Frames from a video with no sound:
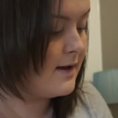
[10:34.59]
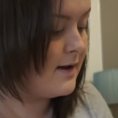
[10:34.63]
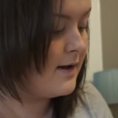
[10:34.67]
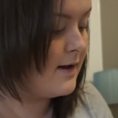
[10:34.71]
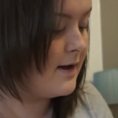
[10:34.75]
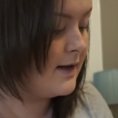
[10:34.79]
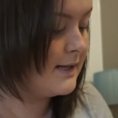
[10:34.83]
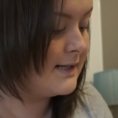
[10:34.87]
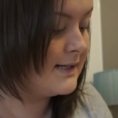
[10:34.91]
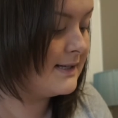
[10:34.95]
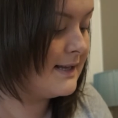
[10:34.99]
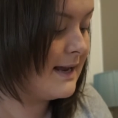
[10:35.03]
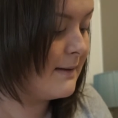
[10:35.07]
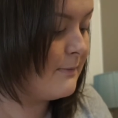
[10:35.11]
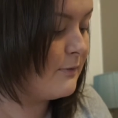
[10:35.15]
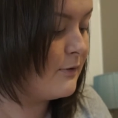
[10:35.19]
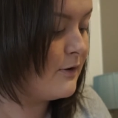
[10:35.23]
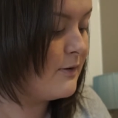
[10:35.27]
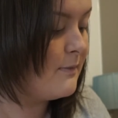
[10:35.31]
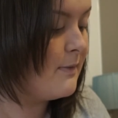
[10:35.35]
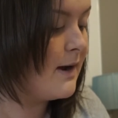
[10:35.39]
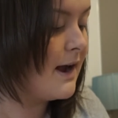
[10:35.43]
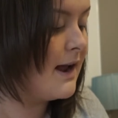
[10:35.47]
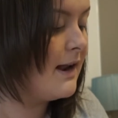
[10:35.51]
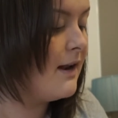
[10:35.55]
I'd slept
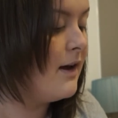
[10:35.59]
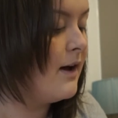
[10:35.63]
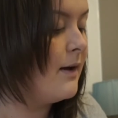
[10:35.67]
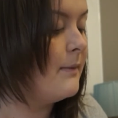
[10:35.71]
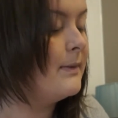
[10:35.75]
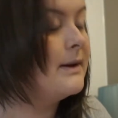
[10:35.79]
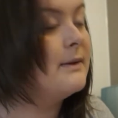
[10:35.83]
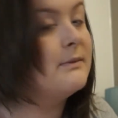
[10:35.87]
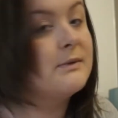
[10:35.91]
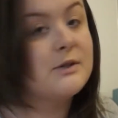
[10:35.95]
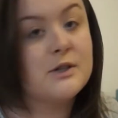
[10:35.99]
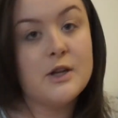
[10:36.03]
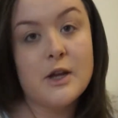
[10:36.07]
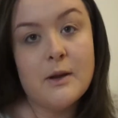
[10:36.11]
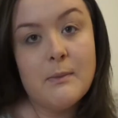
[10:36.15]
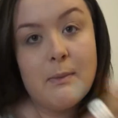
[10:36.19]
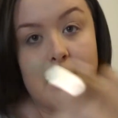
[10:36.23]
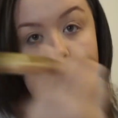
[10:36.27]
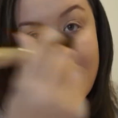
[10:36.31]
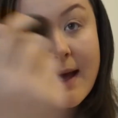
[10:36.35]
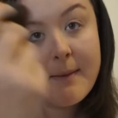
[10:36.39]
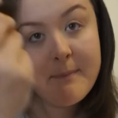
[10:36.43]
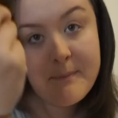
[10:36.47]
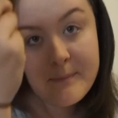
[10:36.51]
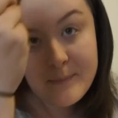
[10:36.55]
through my alarm and it was 2
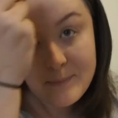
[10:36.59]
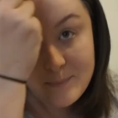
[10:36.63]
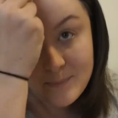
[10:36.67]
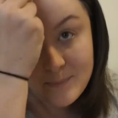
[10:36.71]
PM.